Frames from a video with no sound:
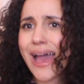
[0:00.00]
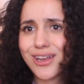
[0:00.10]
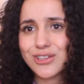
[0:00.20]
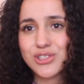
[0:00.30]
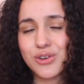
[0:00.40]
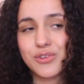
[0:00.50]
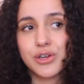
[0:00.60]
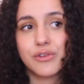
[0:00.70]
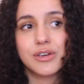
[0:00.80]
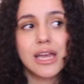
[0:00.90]
patterns over
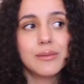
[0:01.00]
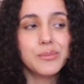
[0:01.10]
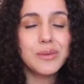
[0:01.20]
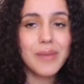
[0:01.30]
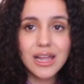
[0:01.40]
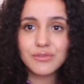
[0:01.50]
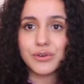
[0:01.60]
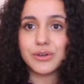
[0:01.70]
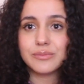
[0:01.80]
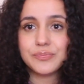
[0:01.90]
and over again, be
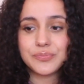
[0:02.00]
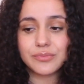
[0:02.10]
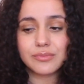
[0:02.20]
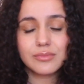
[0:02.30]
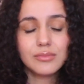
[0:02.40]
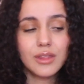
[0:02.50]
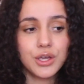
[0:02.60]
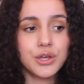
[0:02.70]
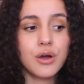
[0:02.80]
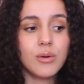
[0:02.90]
mindful.
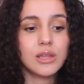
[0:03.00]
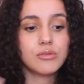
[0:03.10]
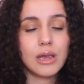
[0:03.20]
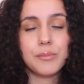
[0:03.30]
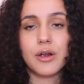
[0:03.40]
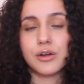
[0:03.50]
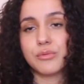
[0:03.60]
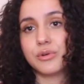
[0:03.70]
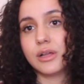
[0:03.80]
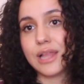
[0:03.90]
You know, and the right
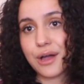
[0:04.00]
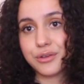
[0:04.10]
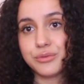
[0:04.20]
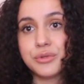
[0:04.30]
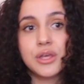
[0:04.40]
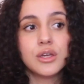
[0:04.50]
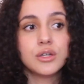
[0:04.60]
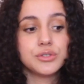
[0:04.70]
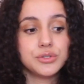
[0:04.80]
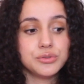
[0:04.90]
partner will allow you
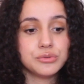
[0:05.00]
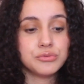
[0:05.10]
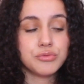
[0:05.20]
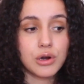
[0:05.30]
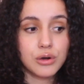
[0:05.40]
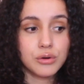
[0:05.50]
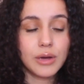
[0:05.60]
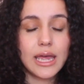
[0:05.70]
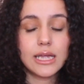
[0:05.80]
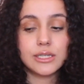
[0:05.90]
to
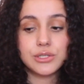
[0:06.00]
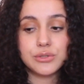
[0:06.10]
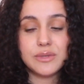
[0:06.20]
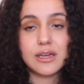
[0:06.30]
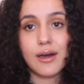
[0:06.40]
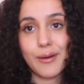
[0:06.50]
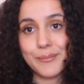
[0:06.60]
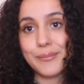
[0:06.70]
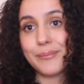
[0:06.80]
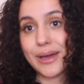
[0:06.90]
grow and to
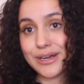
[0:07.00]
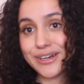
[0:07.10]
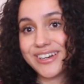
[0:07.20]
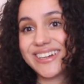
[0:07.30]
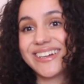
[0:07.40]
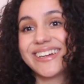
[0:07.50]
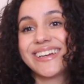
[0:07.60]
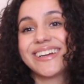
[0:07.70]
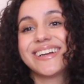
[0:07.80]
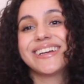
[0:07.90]
become better,
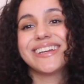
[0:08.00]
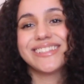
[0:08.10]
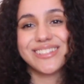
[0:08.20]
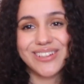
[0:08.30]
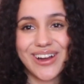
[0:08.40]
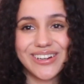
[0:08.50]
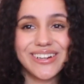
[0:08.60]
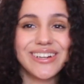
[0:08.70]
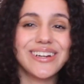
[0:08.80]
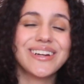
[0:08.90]

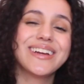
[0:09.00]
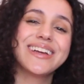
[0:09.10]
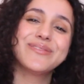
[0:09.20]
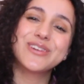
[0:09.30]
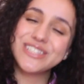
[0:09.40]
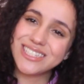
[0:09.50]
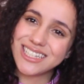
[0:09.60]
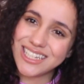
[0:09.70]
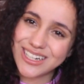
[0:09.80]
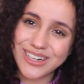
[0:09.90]
stronger, more
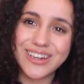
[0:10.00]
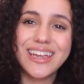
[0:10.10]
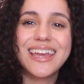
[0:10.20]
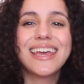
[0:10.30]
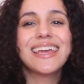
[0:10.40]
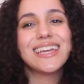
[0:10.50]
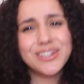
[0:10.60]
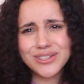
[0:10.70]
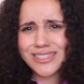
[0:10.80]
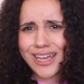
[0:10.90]
secure
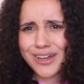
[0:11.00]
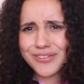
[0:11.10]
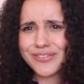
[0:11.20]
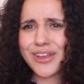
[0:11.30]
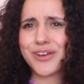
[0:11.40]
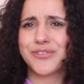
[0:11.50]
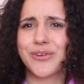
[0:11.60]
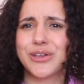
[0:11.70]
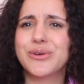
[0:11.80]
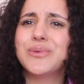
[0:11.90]
in yourself.
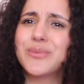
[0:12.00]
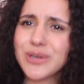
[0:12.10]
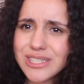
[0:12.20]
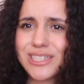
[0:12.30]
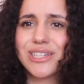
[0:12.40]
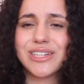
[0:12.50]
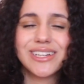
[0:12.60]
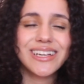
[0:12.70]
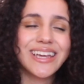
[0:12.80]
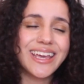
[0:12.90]
Therefore, you'll be more
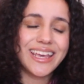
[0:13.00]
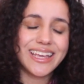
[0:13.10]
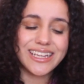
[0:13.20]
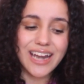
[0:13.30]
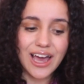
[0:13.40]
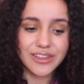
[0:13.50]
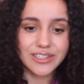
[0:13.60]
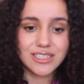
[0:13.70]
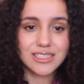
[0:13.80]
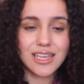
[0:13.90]
secure in
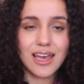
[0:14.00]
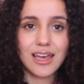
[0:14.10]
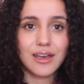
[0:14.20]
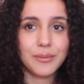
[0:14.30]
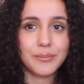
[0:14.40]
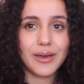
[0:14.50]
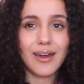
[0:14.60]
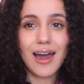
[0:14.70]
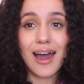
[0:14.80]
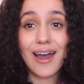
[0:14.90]
others.
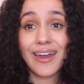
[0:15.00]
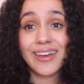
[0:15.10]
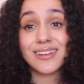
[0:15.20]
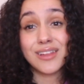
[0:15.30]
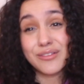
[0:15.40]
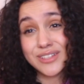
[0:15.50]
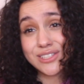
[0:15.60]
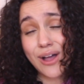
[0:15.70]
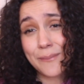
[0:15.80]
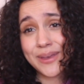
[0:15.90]
I love
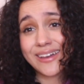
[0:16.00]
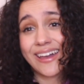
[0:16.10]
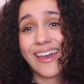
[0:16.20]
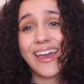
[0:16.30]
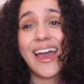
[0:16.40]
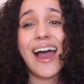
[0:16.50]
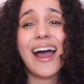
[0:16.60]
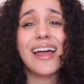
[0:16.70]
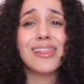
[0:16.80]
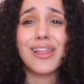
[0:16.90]
this topic.
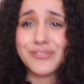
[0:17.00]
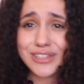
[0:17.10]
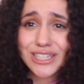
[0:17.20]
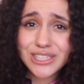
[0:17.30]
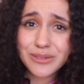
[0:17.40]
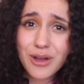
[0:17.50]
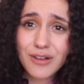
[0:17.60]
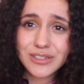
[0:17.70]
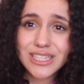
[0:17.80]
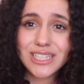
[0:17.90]
I love relationship
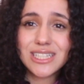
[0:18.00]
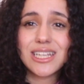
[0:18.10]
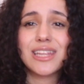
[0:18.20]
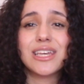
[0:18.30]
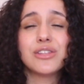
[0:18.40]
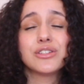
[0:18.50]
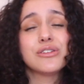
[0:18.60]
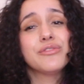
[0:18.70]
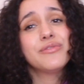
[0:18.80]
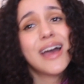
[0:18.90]
conversations. I think they're
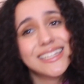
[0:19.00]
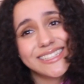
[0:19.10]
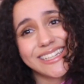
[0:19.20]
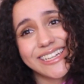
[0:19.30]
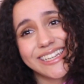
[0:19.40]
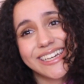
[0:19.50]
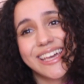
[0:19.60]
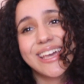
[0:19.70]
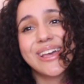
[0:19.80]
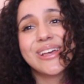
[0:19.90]
so fascinating.
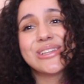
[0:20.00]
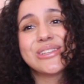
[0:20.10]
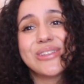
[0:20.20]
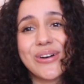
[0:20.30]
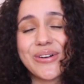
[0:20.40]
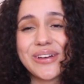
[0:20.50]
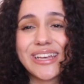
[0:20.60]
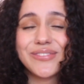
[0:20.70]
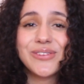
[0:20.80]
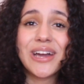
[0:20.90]
So
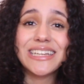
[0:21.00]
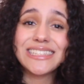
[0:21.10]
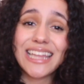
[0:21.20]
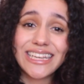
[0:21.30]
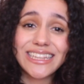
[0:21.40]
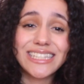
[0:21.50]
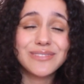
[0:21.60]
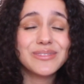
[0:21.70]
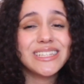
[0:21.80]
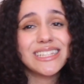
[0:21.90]
if you guys like
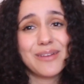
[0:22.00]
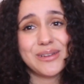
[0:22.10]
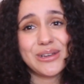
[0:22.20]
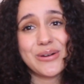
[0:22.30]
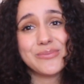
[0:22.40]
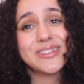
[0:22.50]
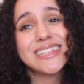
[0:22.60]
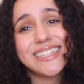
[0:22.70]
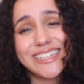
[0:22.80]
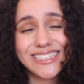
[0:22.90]
this, please let me know.
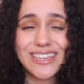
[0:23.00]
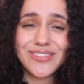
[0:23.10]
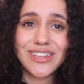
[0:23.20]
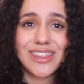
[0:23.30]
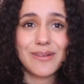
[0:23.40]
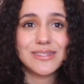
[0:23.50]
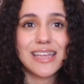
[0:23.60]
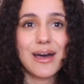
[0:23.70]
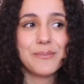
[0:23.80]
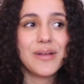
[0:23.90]
Please give it a
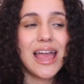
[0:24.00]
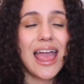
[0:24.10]
thumbs up.